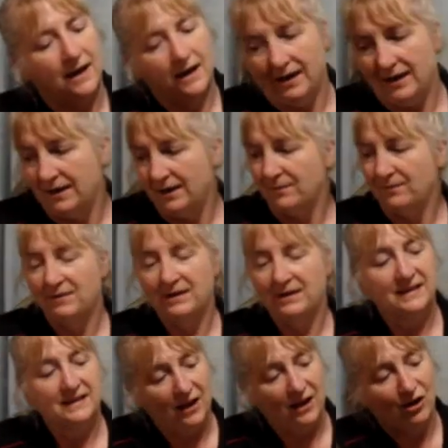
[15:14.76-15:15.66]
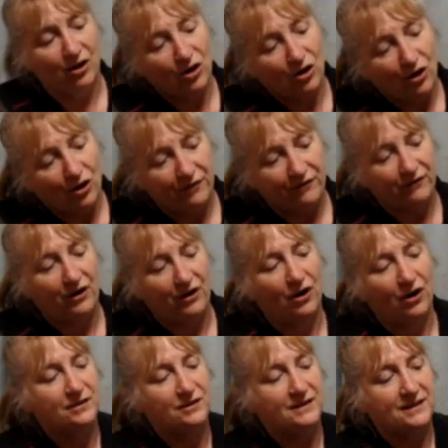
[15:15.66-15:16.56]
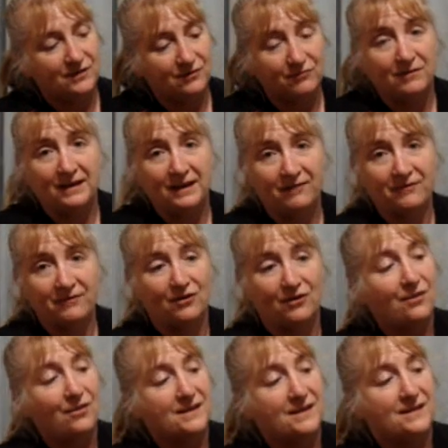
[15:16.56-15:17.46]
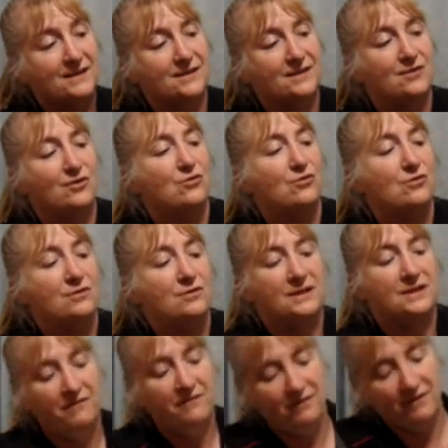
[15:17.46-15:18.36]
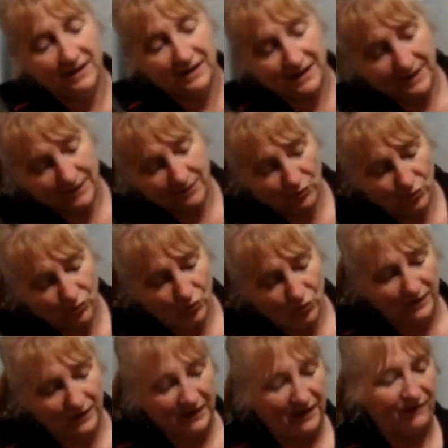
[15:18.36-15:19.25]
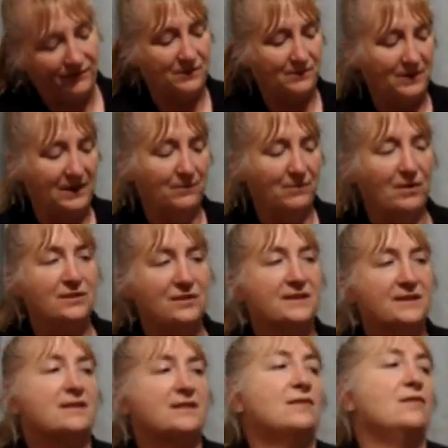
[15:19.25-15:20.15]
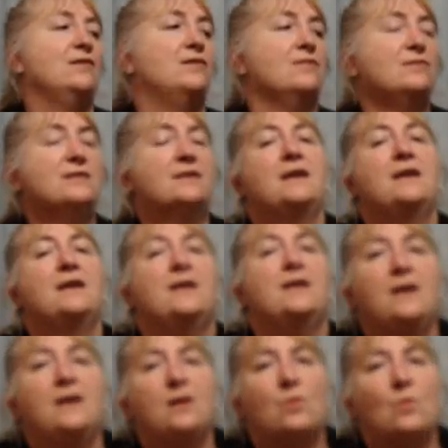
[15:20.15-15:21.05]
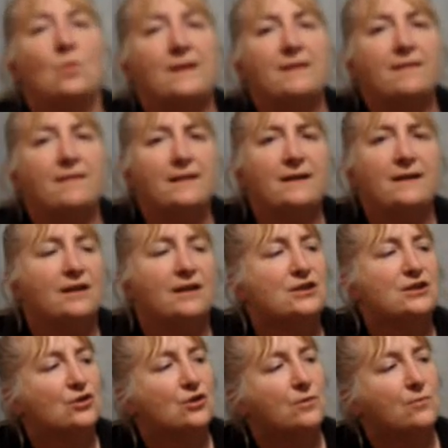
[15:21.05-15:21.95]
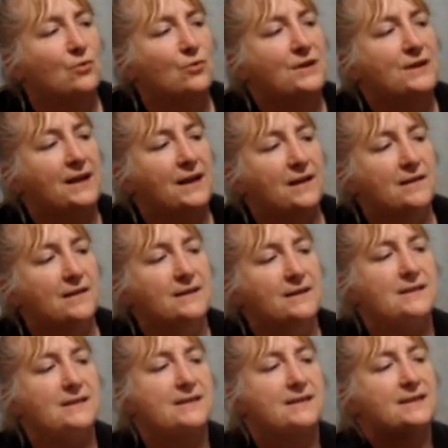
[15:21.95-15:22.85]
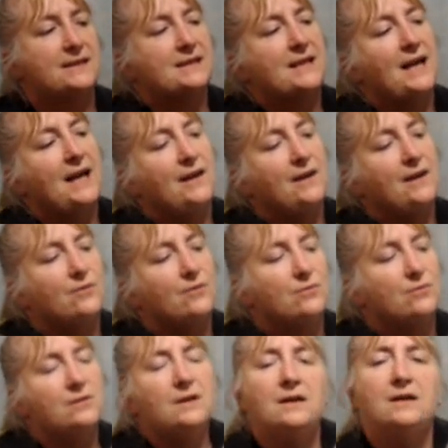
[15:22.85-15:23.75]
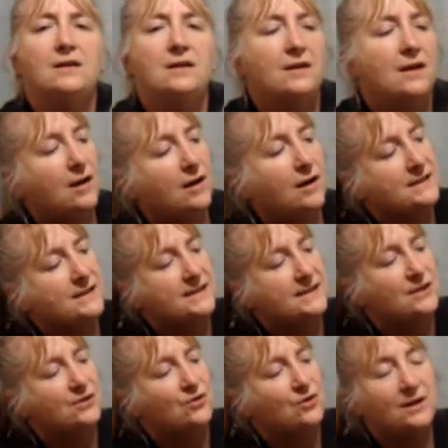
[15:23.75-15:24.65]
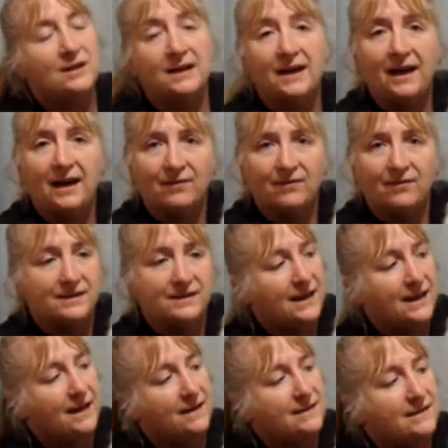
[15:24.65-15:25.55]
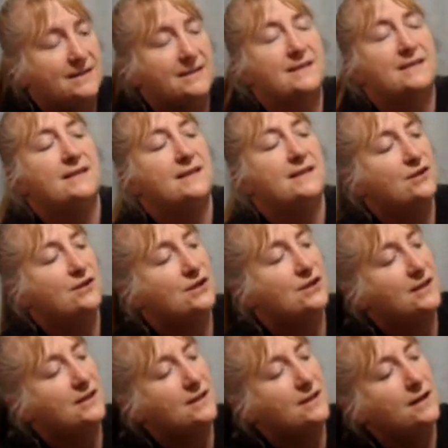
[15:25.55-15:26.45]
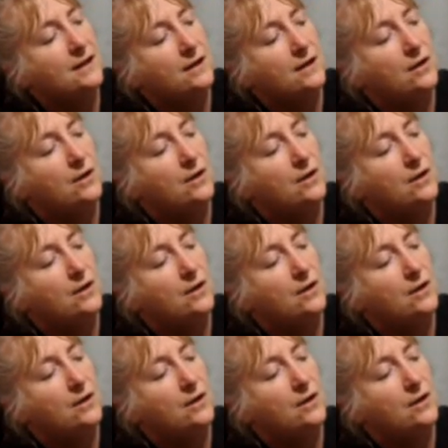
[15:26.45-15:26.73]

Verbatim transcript: Um, there's a lot of coat still left on this dog, definitely more than enough to make most styles. One thing I should point out is the tail I said earlier how the tail is stitched in.